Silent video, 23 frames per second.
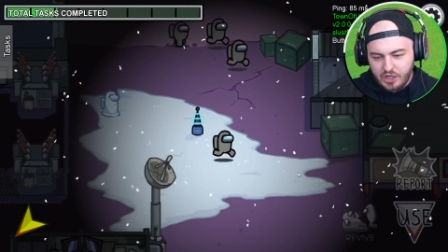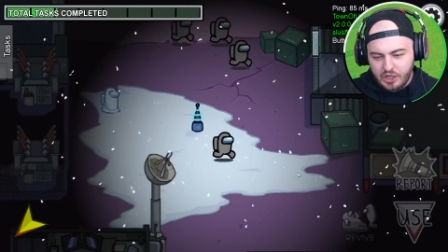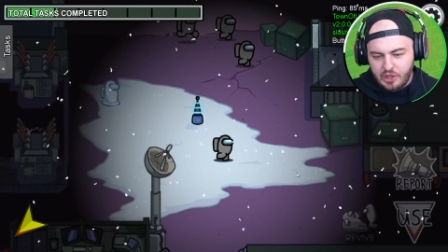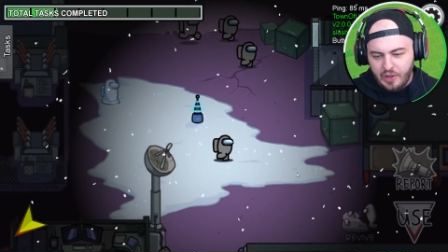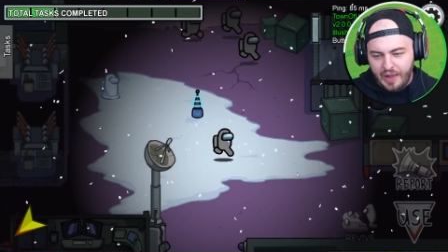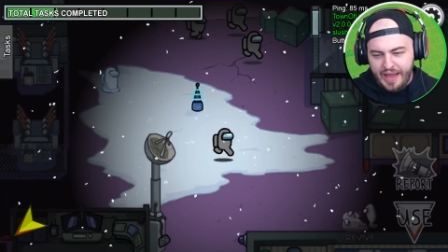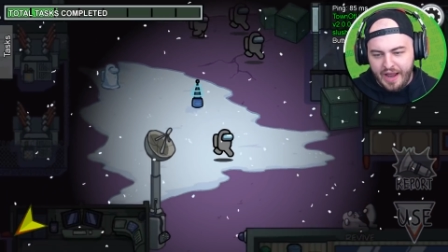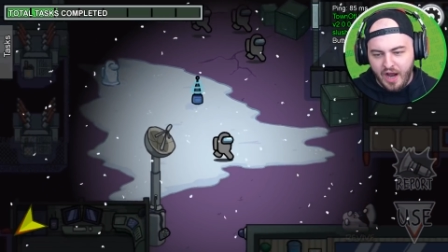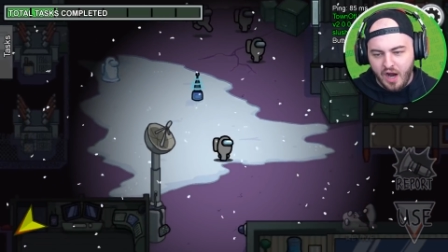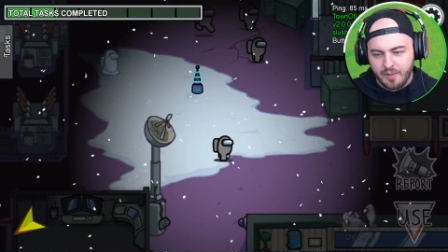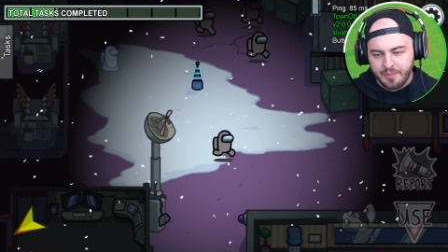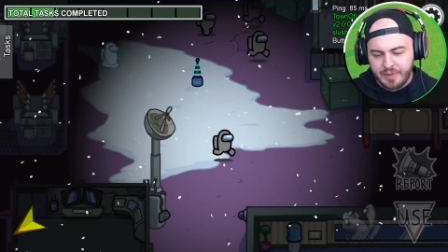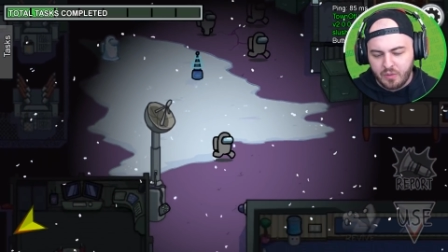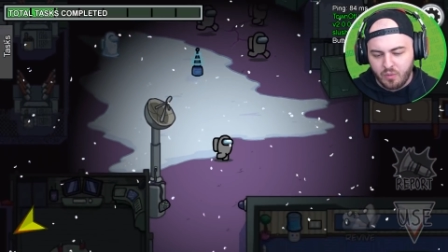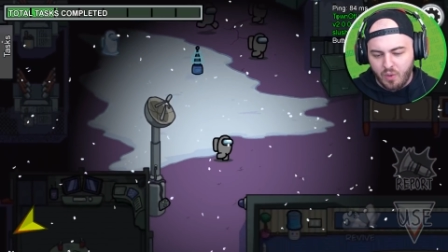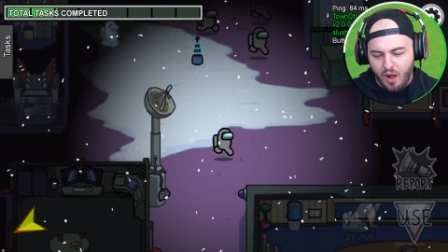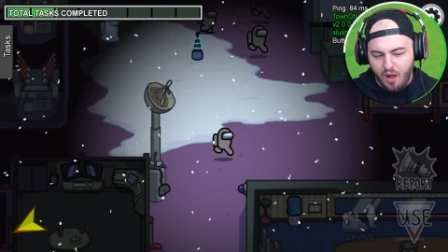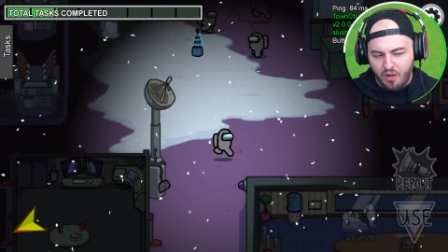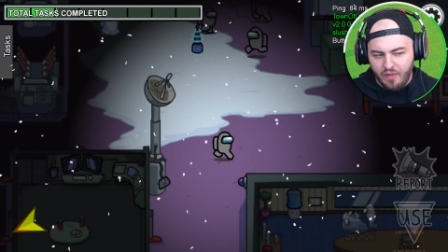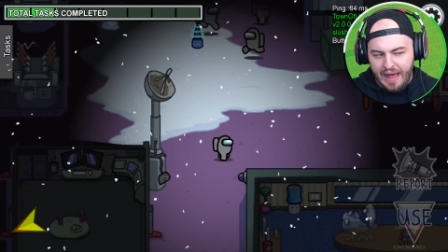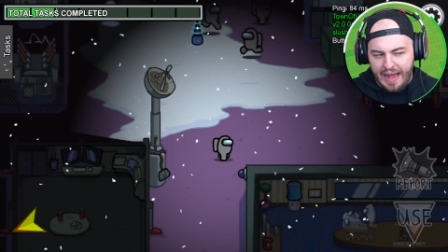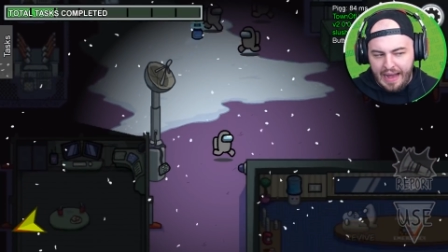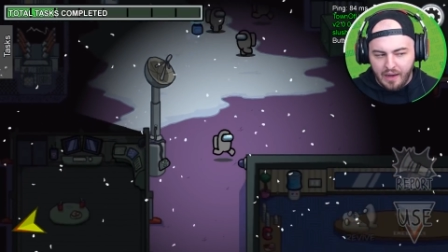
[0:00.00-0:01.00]
Clay army,
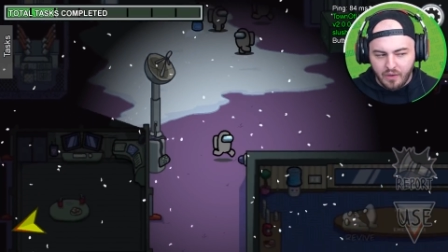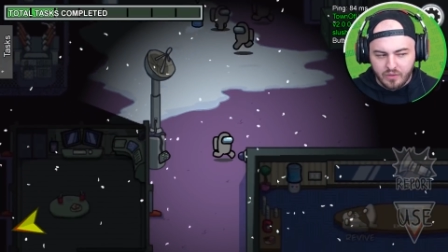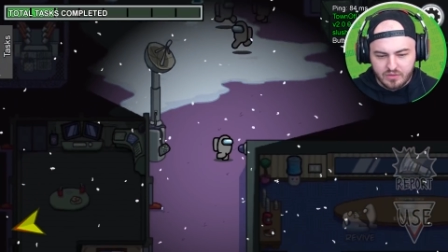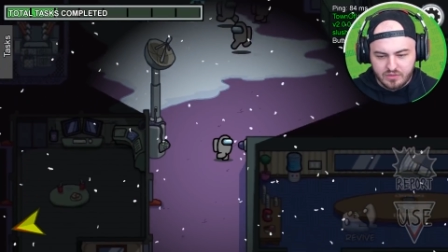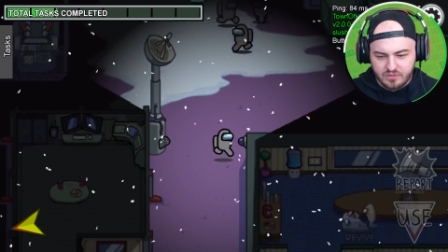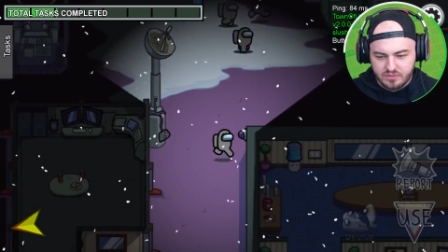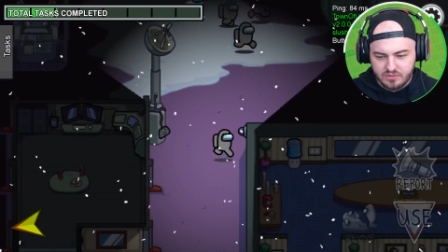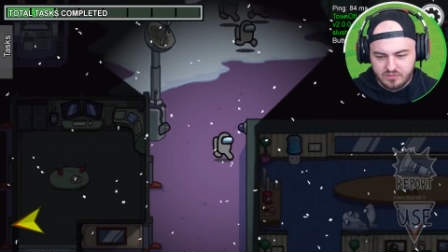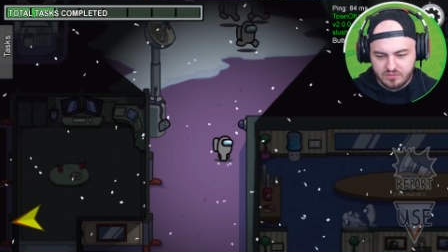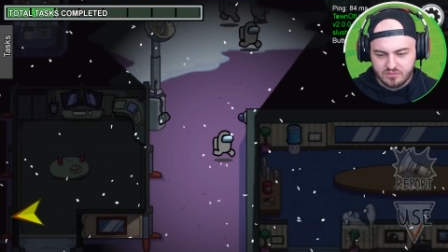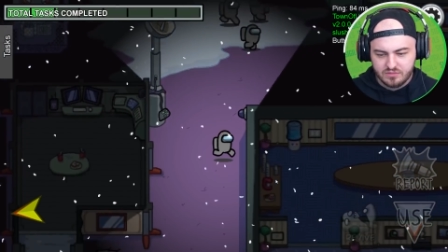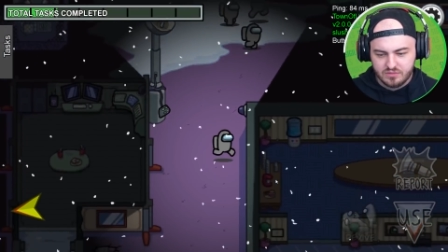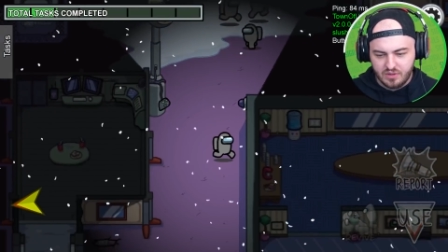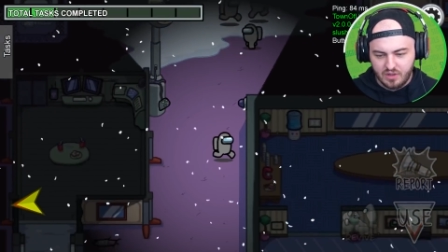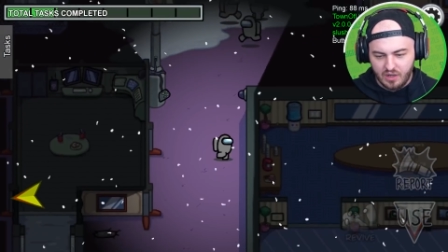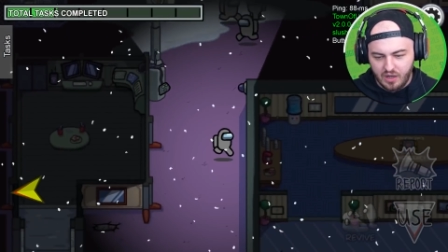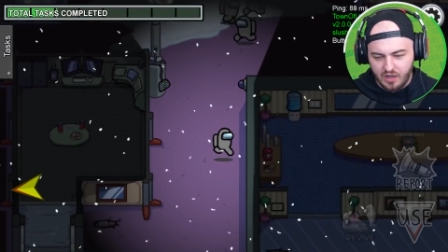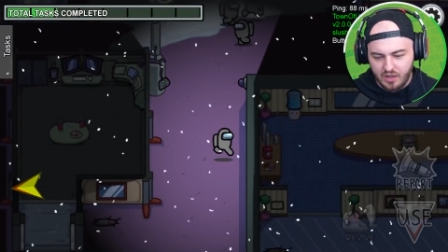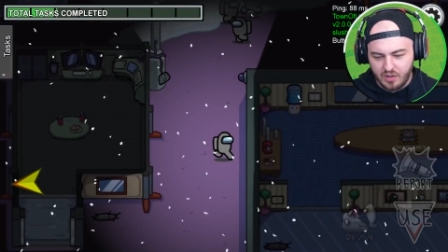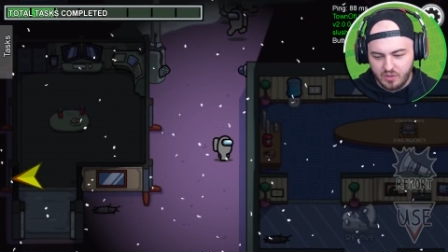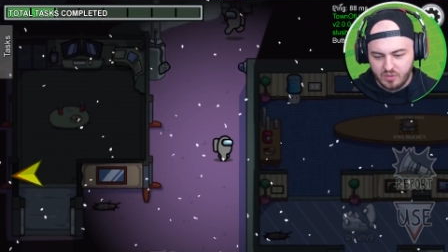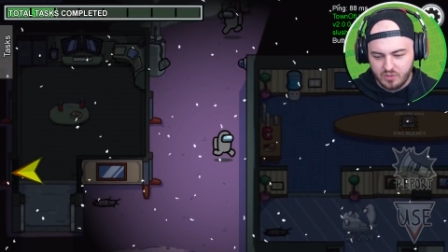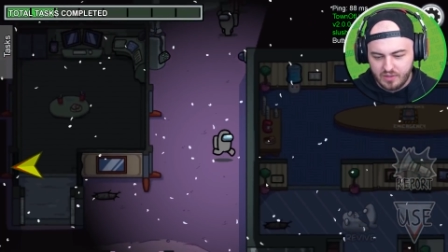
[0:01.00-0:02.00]
roll out!
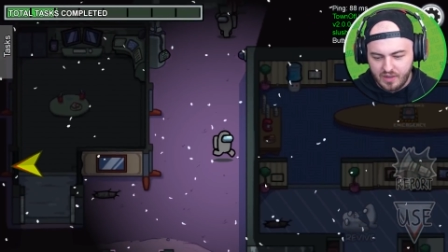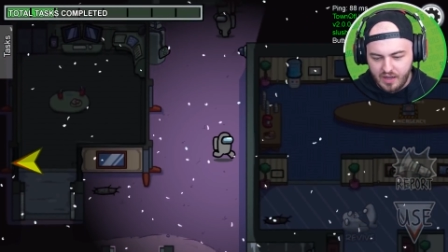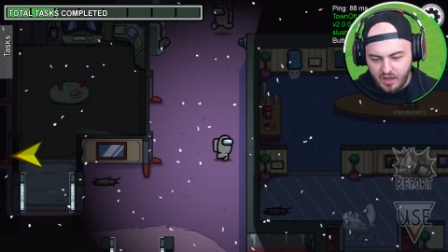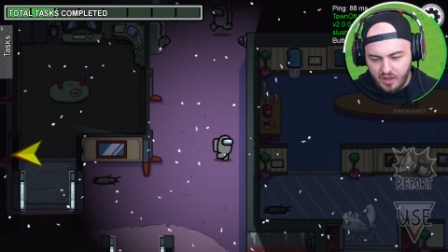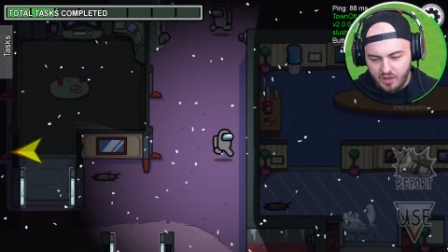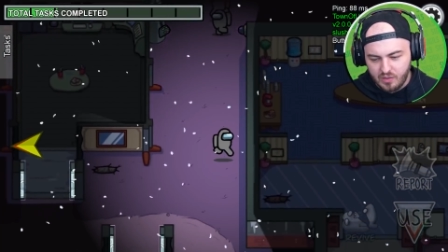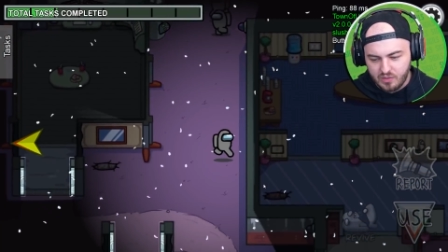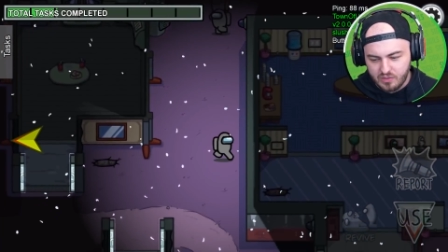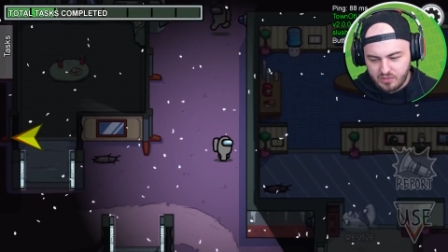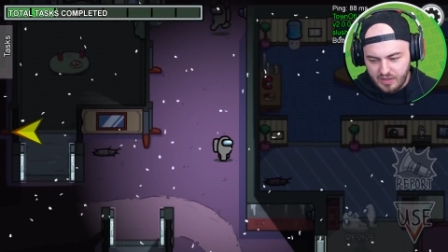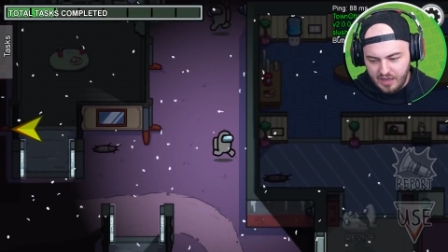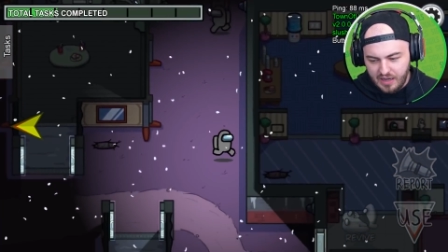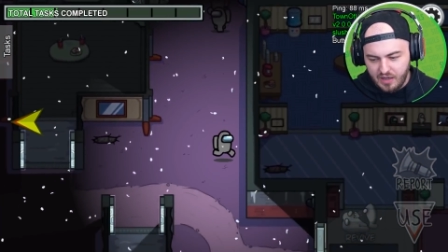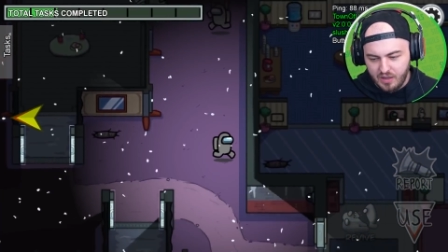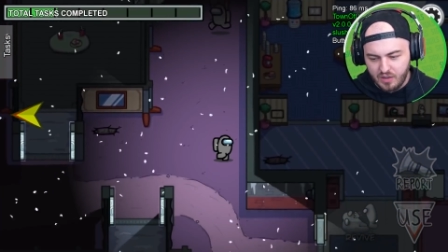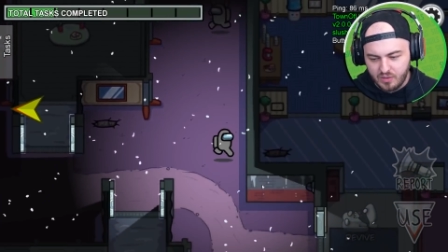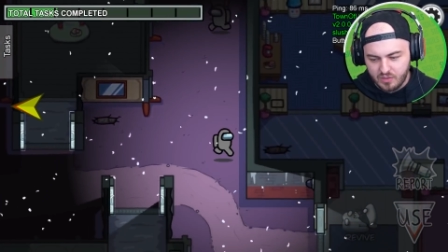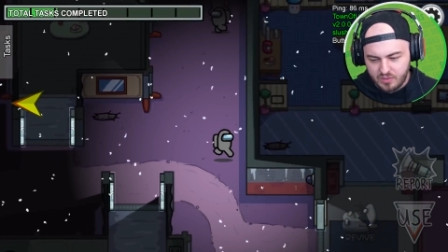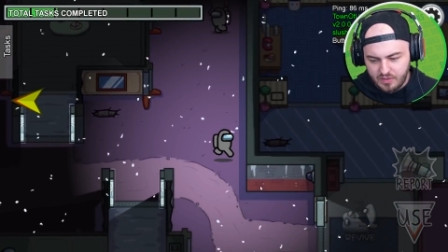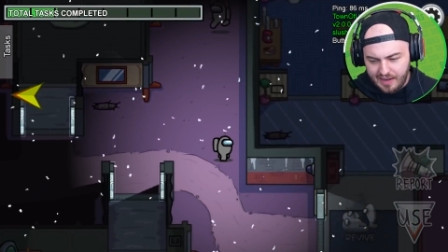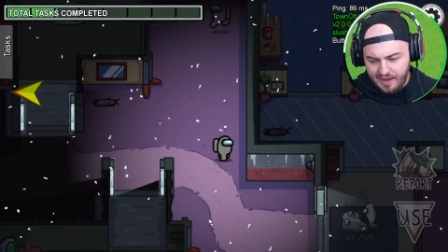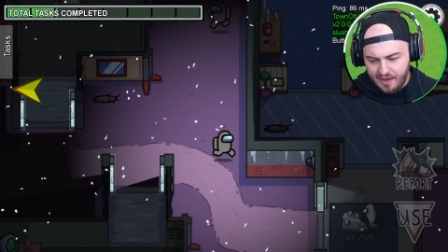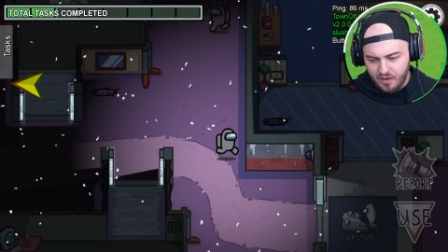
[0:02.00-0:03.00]
Uh oh. Uh oh. Uh
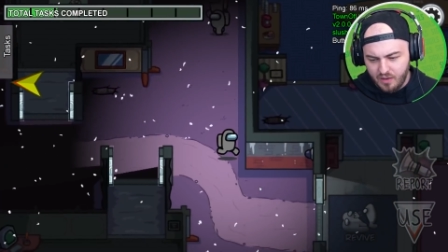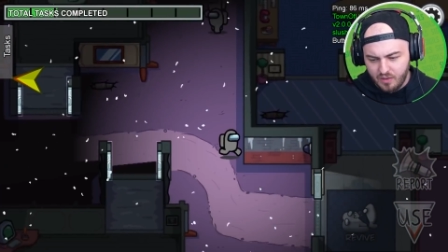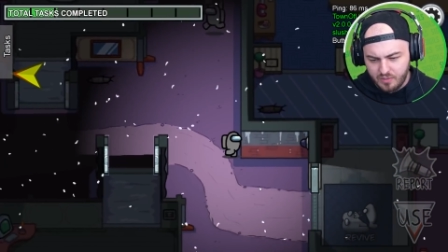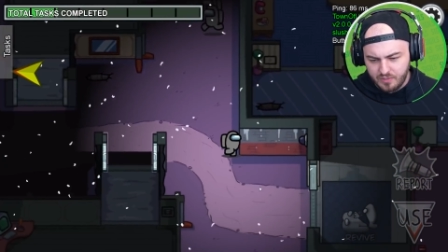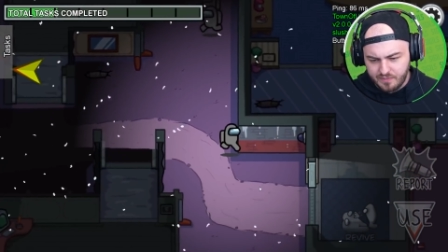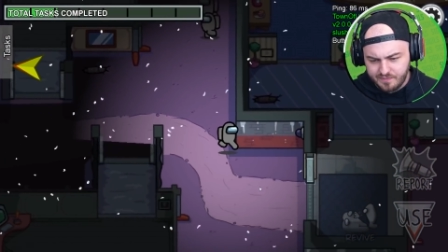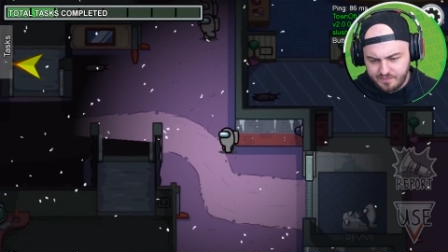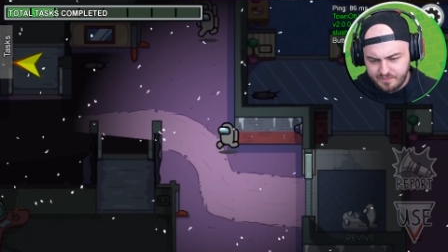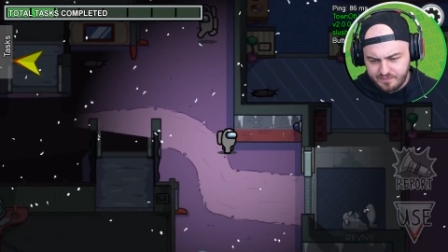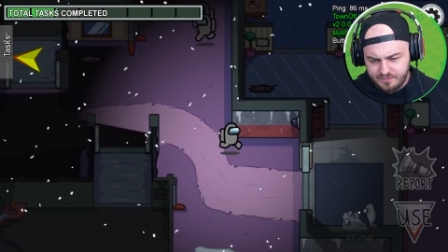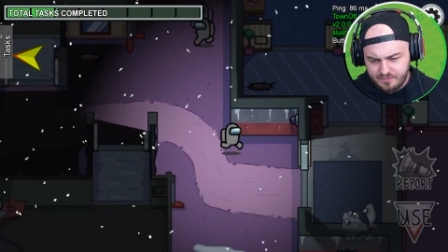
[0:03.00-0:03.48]
oh. Uh oh.